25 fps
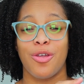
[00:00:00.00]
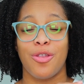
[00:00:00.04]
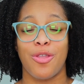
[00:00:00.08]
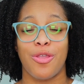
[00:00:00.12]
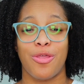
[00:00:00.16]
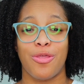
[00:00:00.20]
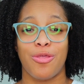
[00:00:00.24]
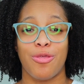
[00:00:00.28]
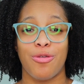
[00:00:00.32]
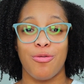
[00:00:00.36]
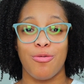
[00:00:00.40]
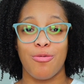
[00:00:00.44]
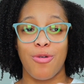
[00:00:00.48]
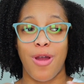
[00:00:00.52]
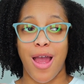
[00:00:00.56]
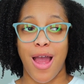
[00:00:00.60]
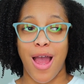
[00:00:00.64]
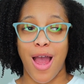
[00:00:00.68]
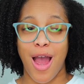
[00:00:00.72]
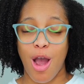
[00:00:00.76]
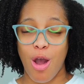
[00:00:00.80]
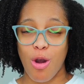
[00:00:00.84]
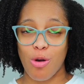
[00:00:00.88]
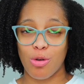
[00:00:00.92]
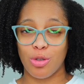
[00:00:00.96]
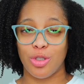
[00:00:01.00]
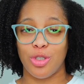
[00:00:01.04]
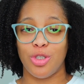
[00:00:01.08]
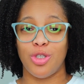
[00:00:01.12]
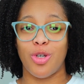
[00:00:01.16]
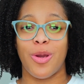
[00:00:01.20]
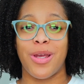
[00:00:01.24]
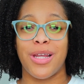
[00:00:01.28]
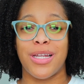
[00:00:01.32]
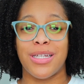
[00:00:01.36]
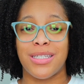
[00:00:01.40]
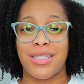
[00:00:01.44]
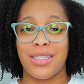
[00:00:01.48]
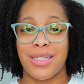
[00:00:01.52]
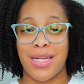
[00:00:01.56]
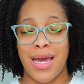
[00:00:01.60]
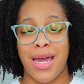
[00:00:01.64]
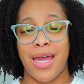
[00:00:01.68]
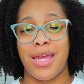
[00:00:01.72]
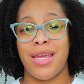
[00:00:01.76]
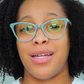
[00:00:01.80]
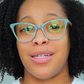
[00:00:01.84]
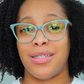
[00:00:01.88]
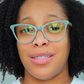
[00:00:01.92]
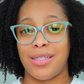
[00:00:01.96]
throughout your
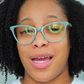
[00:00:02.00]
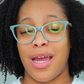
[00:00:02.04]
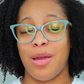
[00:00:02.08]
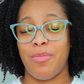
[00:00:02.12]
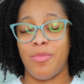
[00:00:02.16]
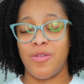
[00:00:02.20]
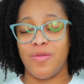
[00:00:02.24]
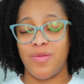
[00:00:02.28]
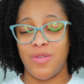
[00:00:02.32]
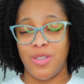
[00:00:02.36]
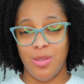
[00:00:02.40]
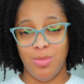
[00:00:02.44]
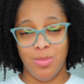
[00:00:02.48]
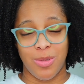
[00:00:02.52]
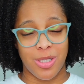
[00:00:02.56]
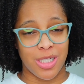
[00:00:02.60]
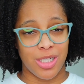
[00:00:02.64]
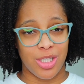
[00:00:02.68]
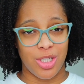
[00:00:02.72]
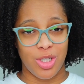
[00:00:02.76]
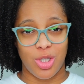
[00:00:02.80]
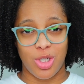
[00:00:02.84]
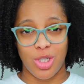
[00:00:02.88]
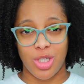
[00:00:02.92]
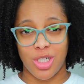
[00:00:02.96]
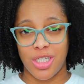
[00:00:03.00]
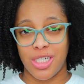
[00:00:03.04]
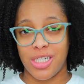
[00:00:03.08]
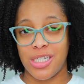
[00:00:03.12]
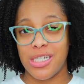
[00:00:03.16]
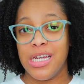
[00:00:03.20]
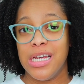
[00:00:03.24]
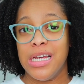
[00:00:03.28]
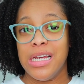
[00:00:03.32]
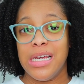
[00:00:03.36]
entire time of deep conditioning.